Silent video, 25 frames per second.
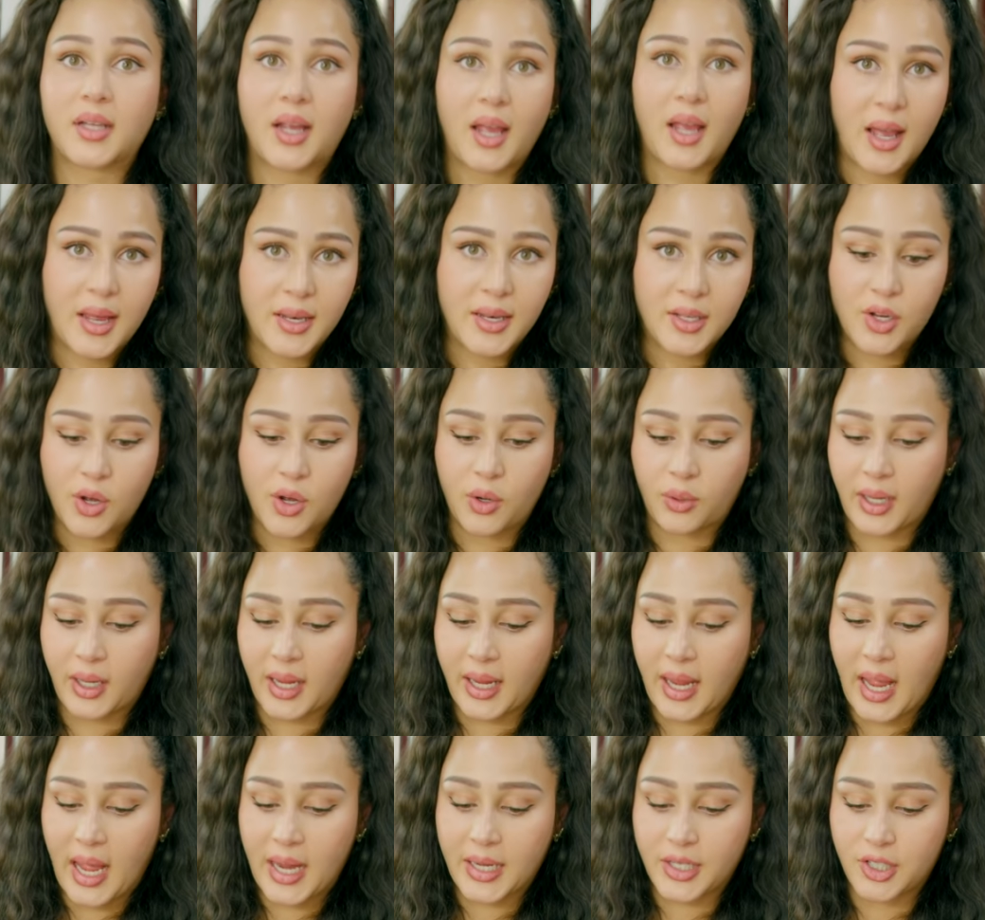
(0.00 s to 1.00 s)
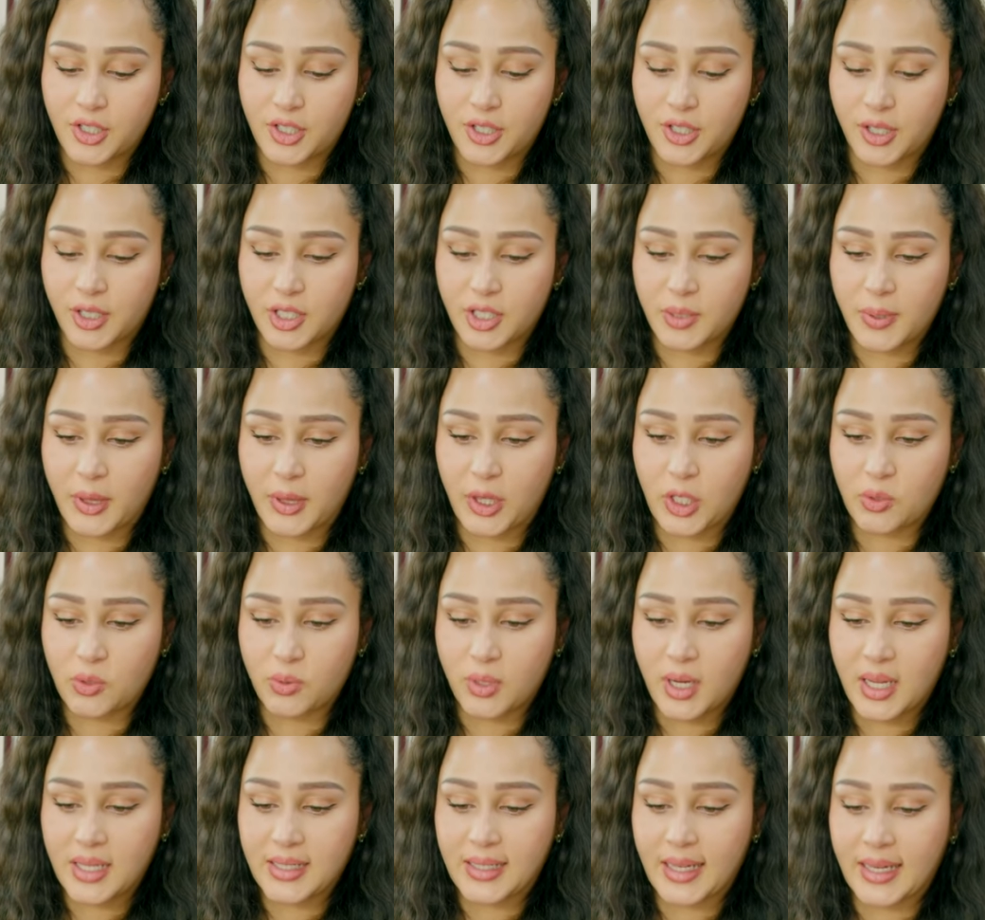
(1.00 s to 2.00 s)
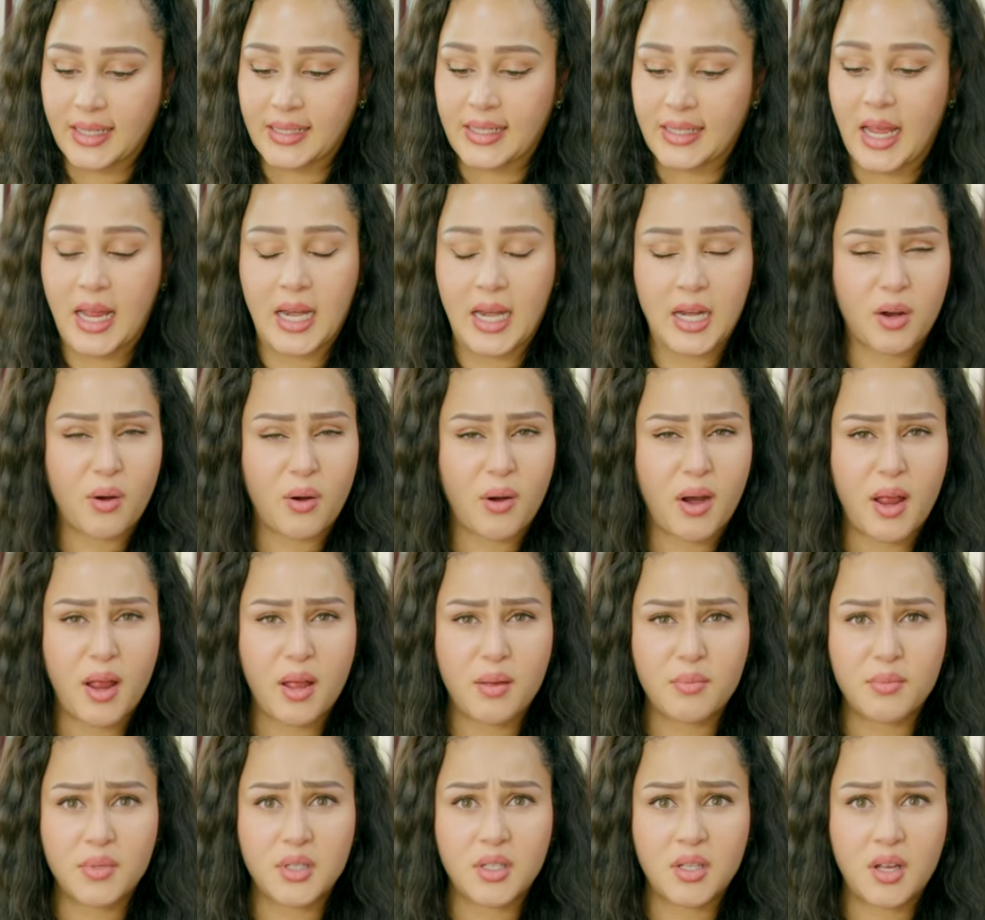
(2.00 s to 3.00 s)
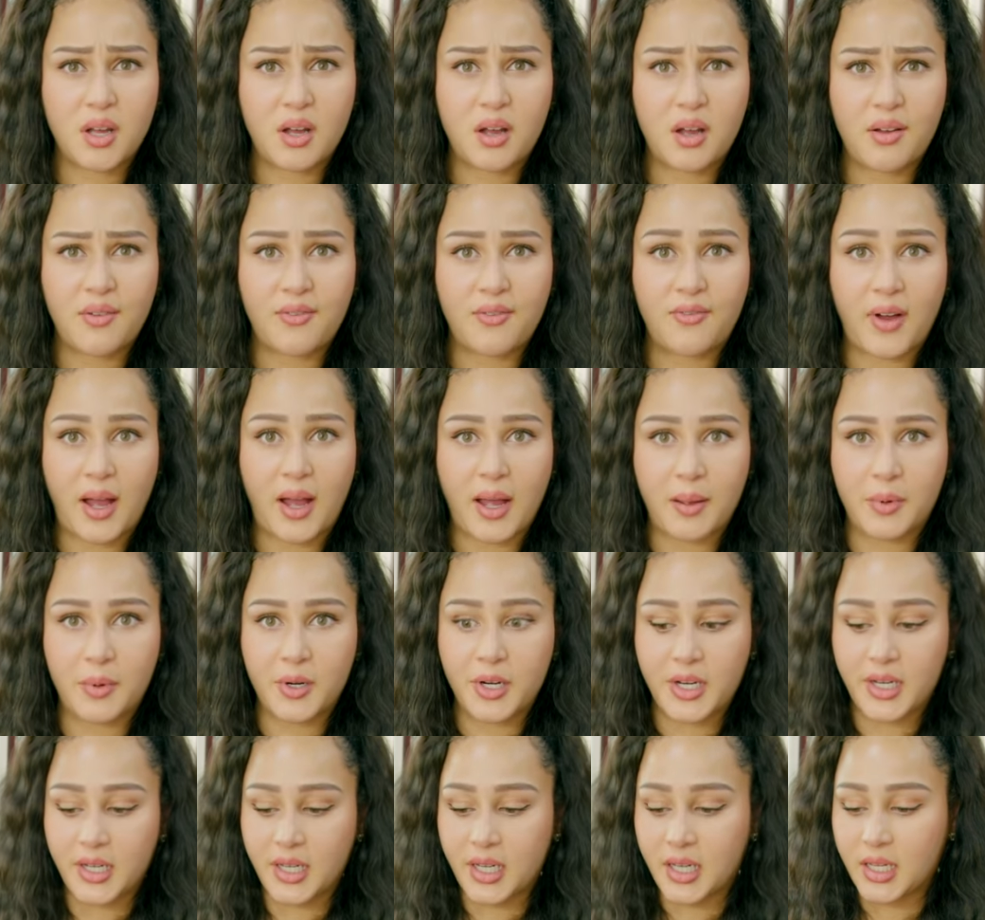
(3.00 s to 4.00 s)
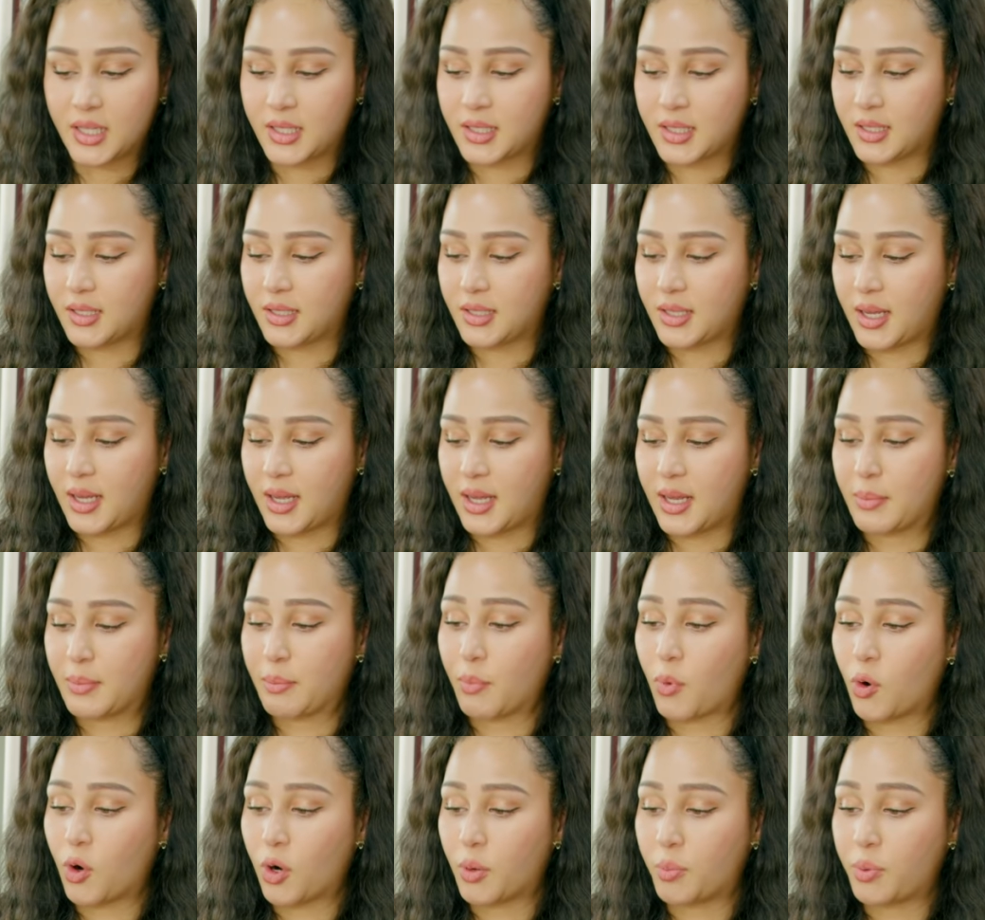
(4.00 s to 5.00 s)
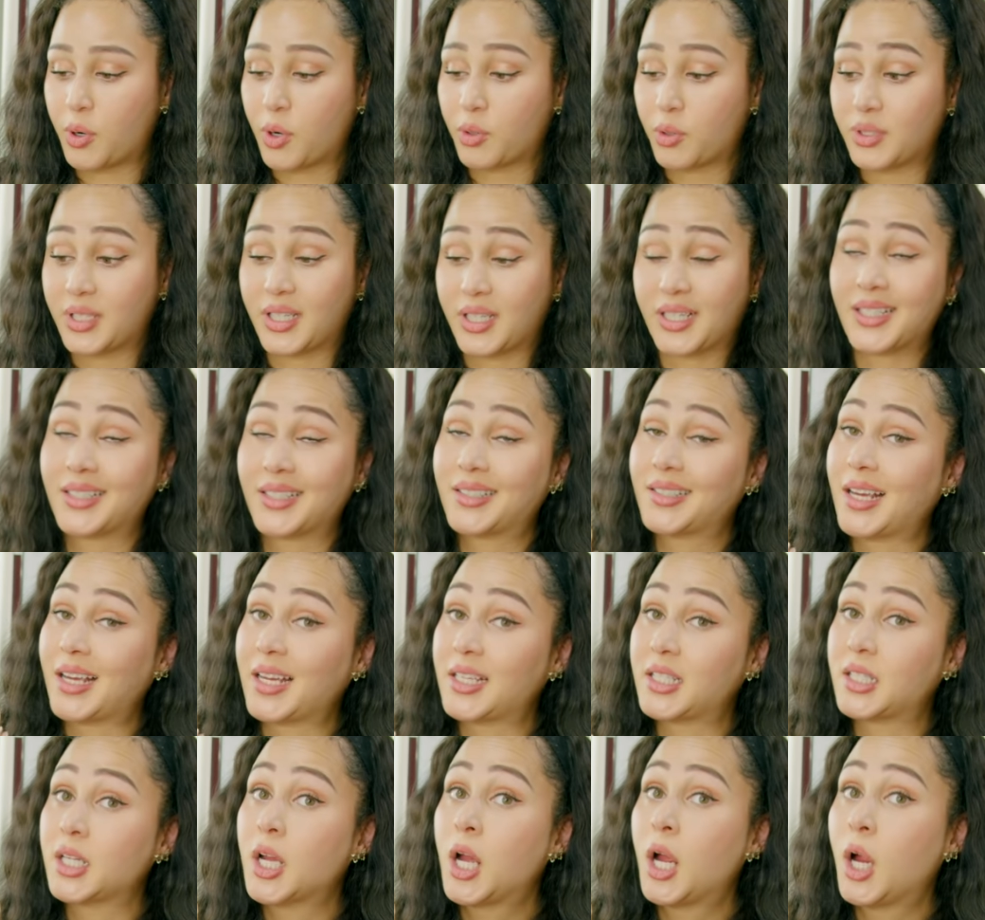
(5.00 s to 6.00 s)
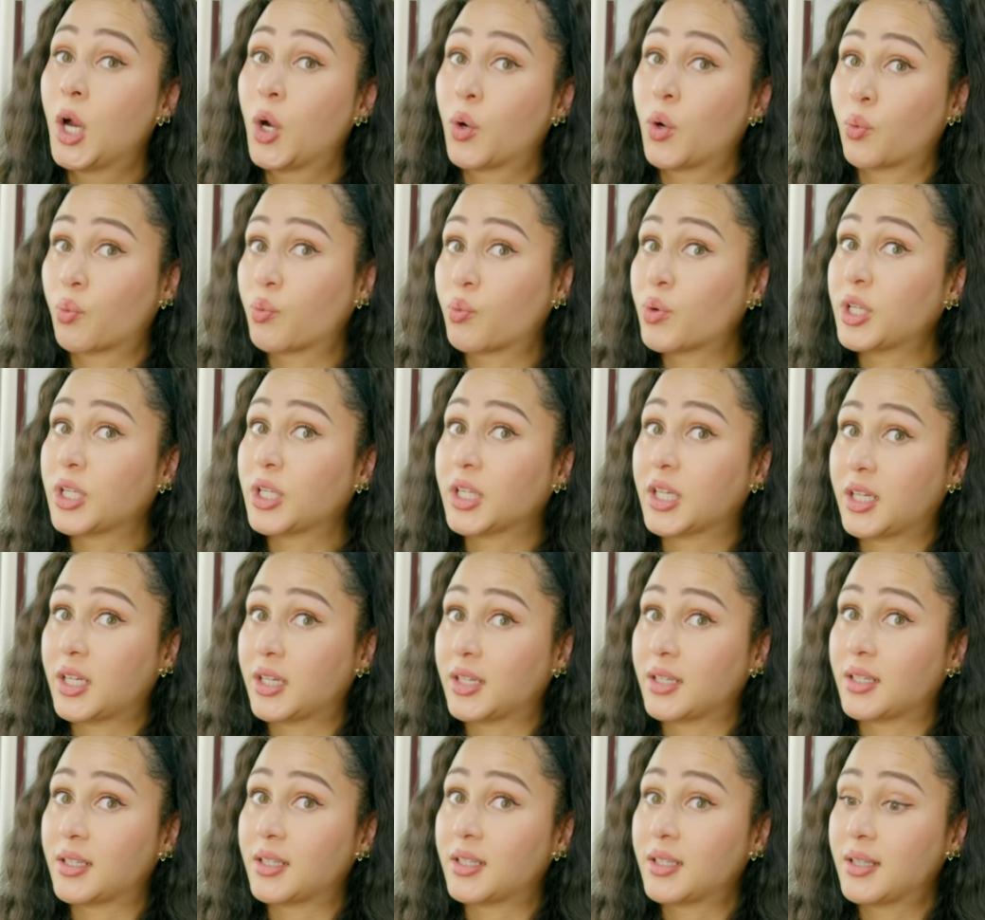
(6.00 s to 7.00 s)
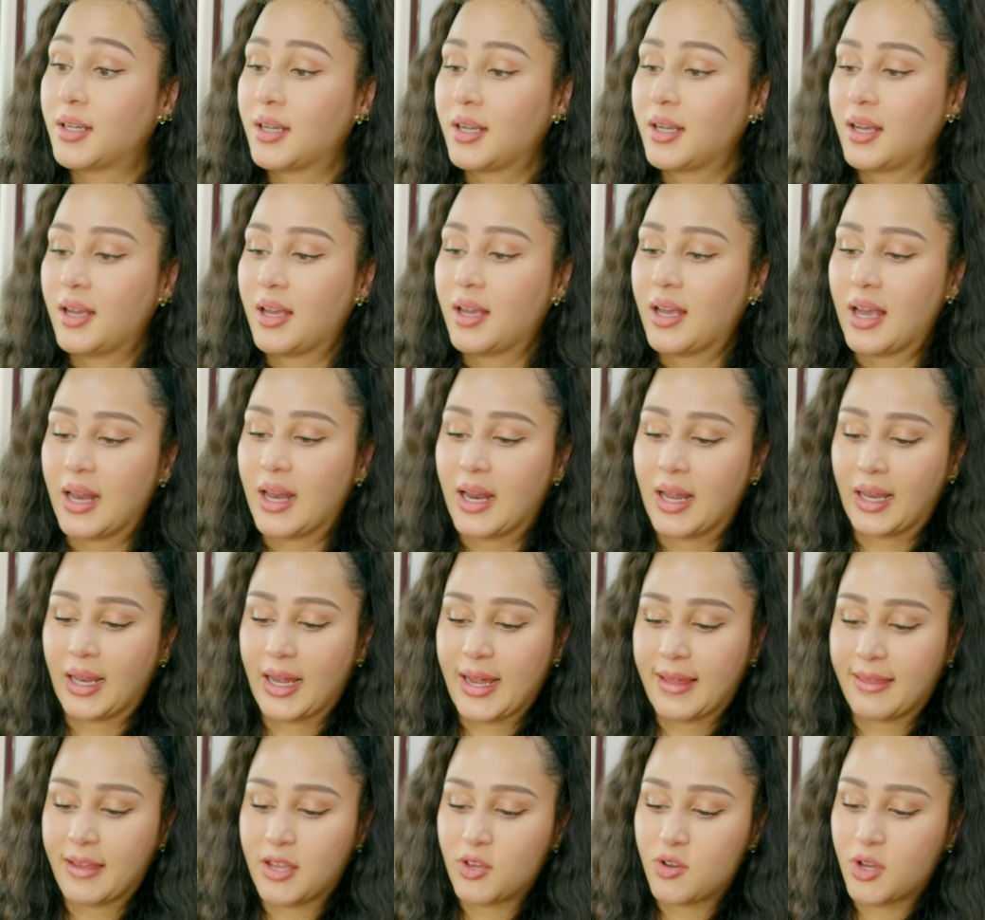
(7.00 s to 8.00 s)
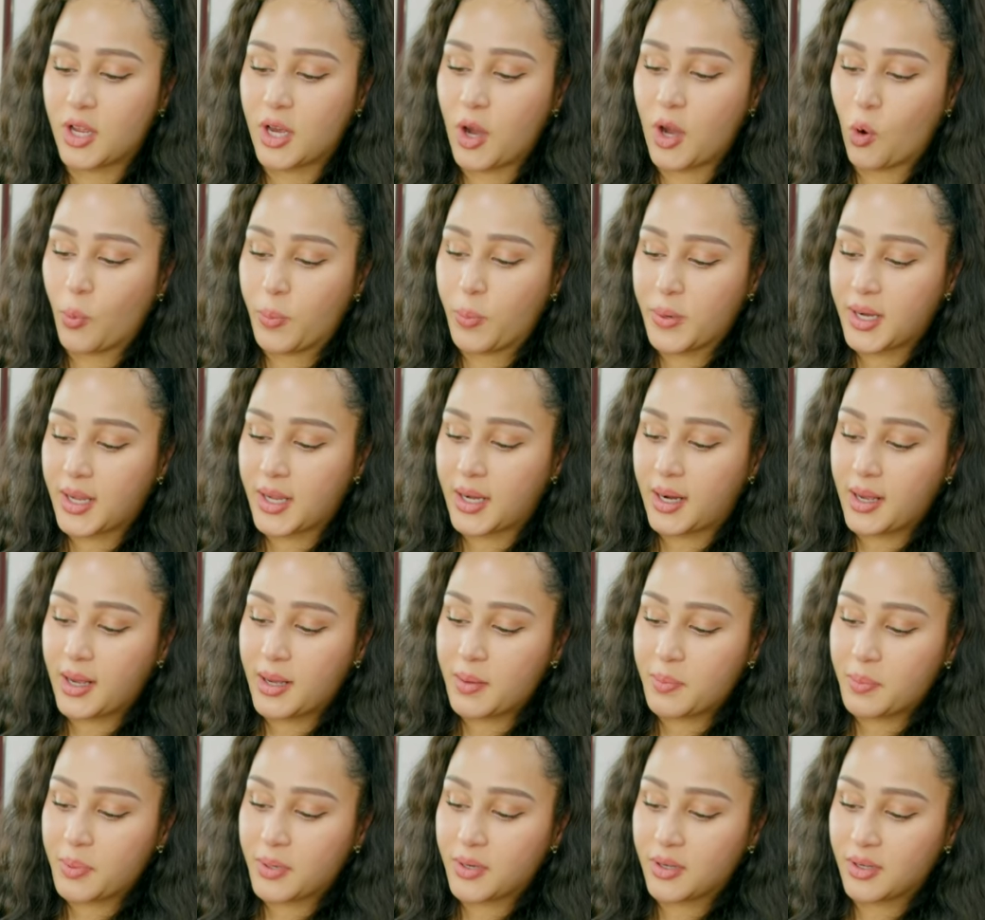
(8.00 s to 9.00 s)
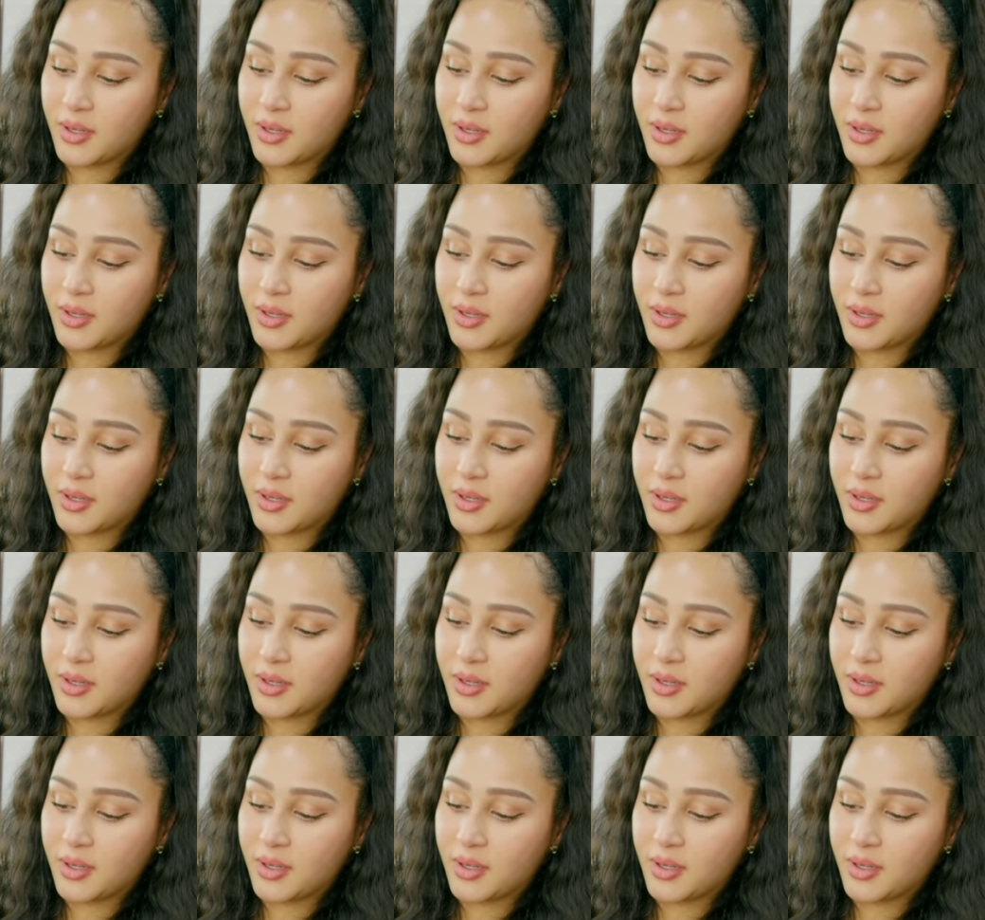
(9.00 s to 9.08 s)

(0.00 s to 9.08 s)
Again, no like added sugars, but this one has like 10 grams of fiber in it and more protein, and it tastes really good. And I like that you can open it up.